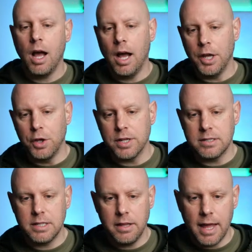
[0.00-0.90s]
You can
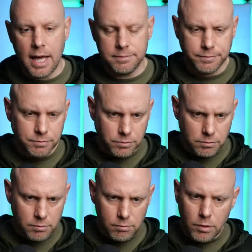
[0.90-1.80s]
see that
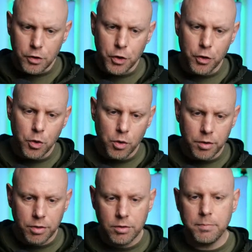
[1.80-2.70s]
to the
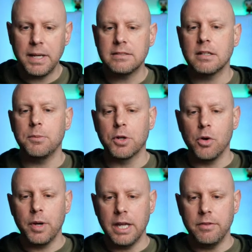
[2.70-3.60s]
north, basically we're
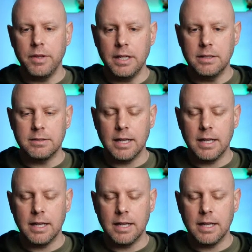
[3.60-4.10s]
going in these